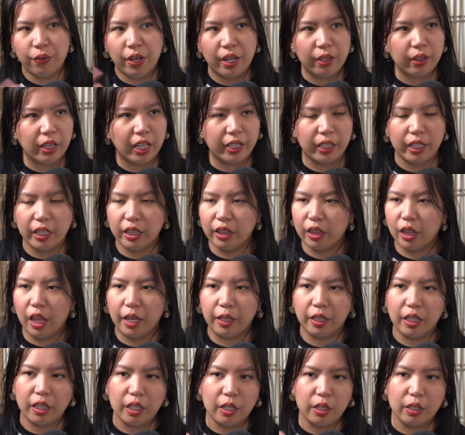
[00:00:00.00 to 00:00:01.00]
have had
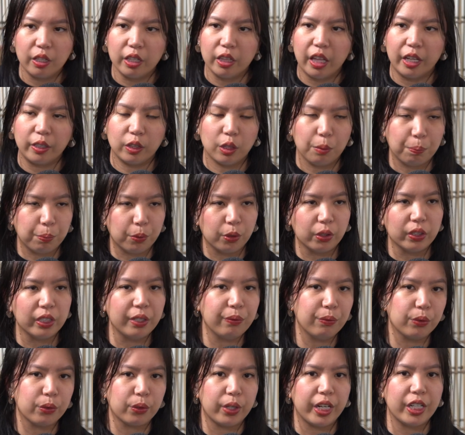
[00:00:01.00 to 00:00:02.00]
like the
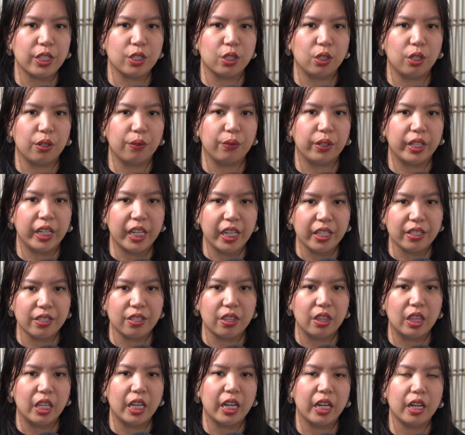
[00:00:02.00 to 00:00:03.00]
proliferation of it. It's
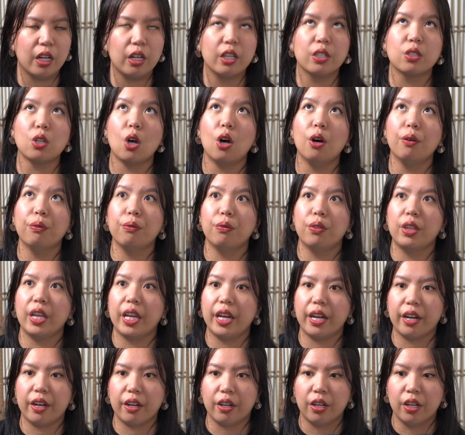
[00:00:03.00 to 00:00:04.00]
of
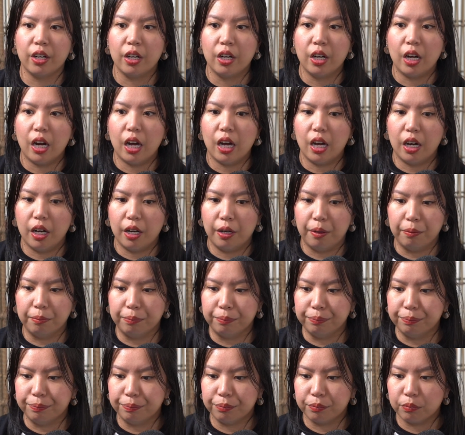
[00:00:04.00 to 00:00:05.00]
their
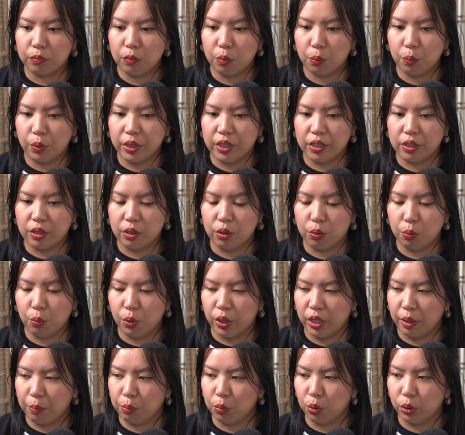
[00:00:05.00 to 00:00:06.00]
what's the
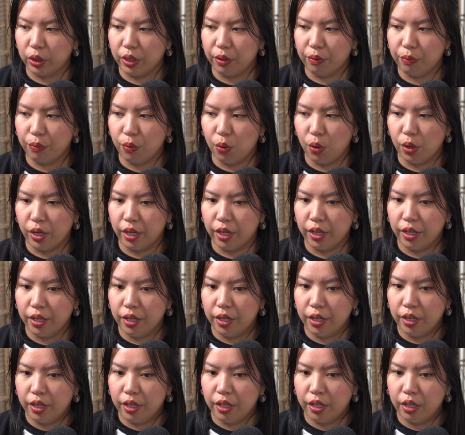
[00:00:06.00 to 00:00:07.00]
word I'm looking for?
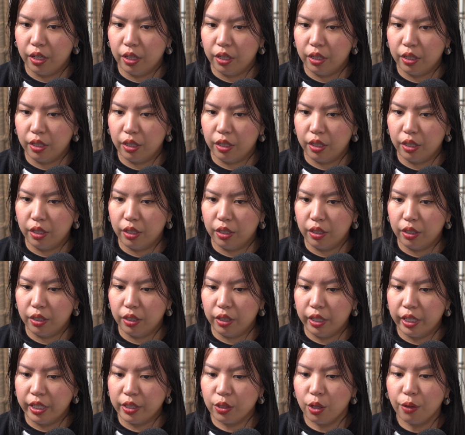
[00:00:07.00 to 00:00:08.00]

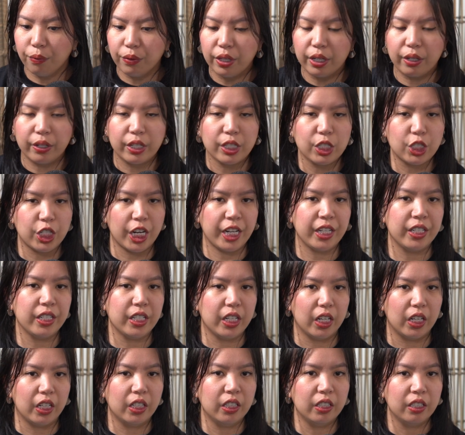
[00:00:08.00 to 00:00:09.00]
It's of their
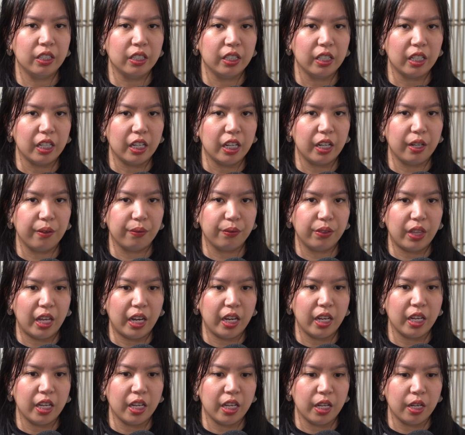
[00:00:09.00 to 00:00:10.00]
agenda if
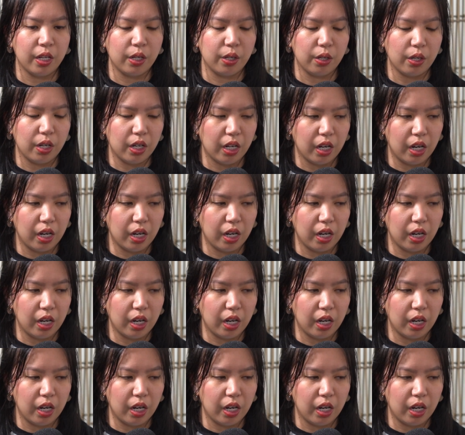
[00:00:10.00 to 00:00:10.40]
they